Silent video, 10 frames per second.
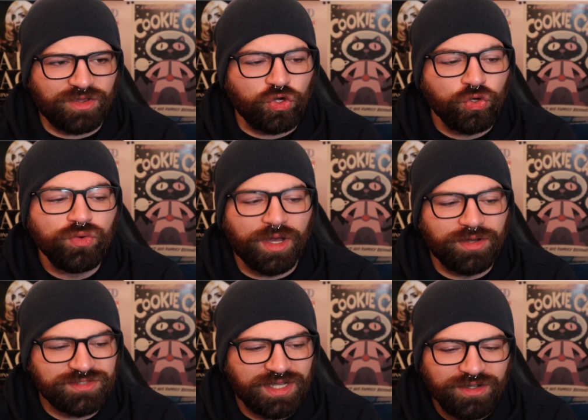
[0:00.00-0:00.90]

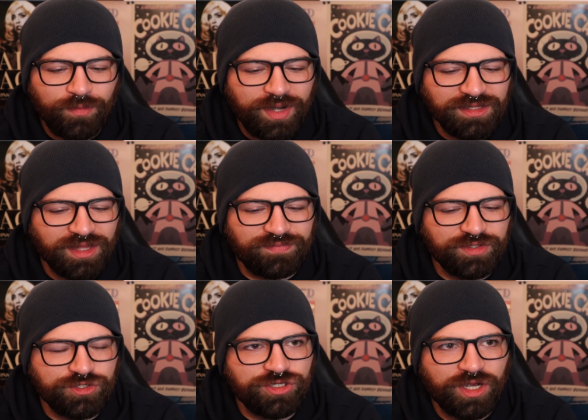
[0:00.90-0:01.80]
Kudos. I already love
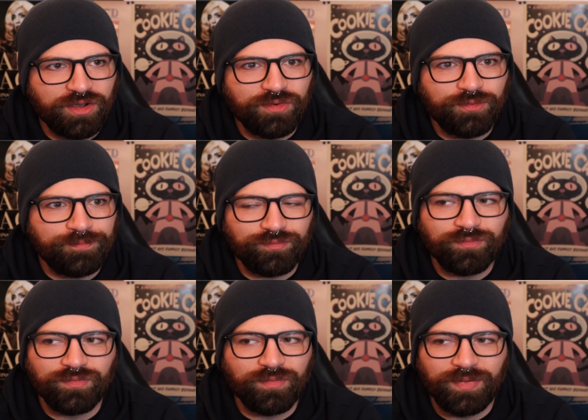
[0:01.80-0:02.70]
this show.
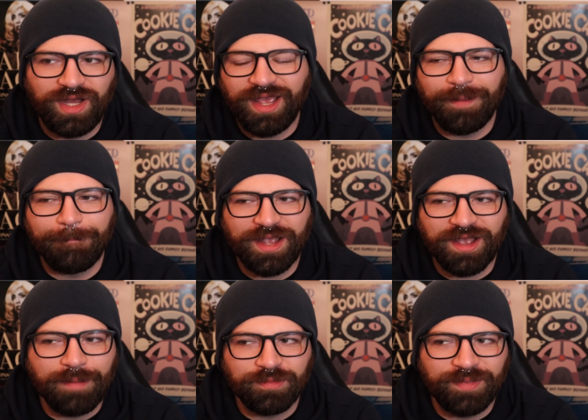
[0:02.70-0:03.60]
My
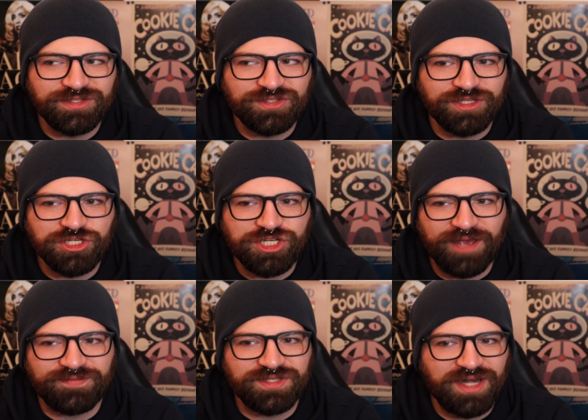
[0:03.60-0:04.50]
compliments to the
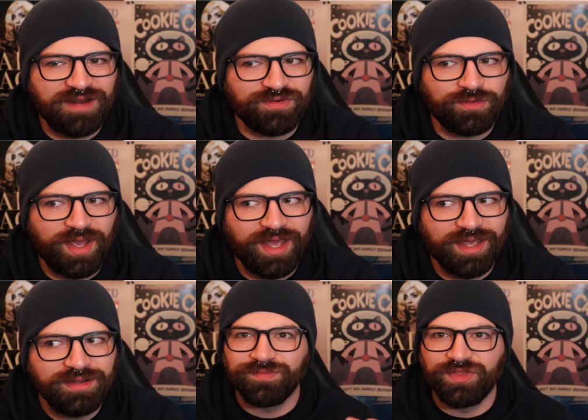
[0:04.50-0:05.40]
chefs in every
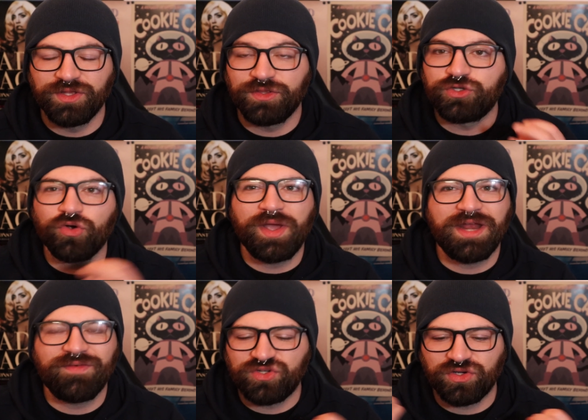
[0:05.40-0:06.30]
way. The joy
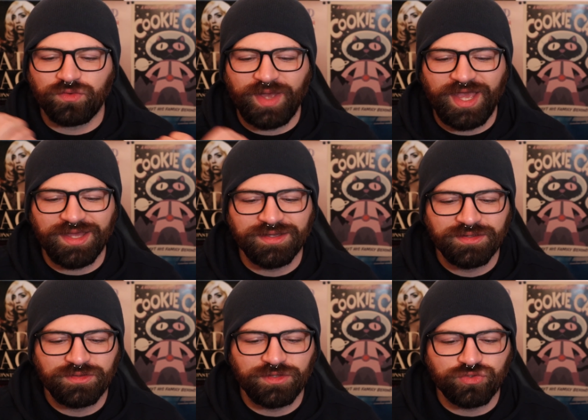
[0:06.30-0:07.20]
never took
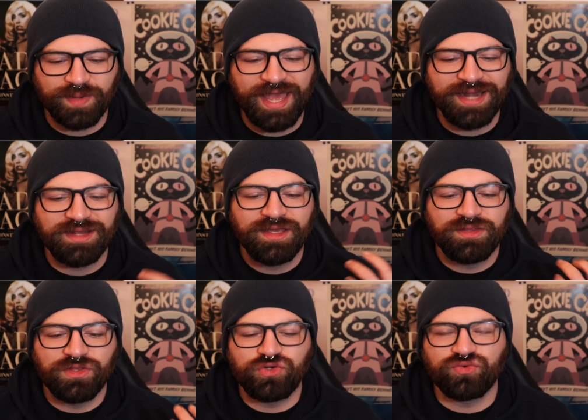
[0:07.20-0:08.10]
away the dread,
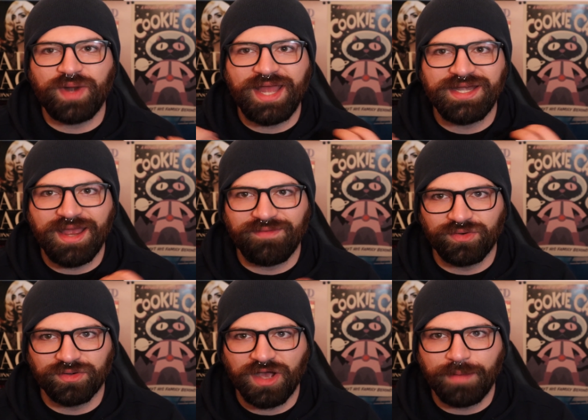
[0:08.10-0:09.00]
and the dread
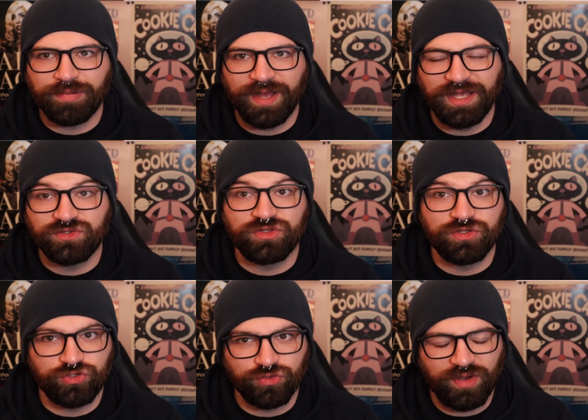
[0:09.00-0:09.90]
never compromised
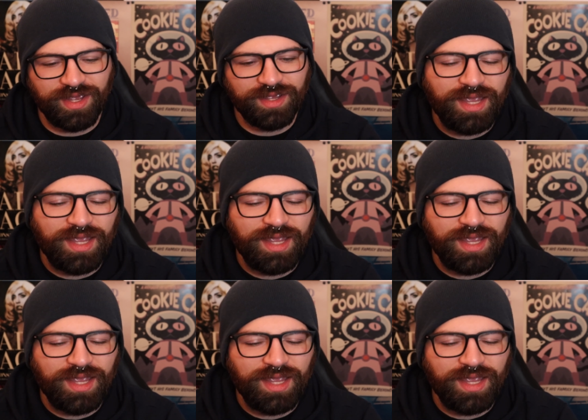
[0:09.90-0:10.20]
the joy.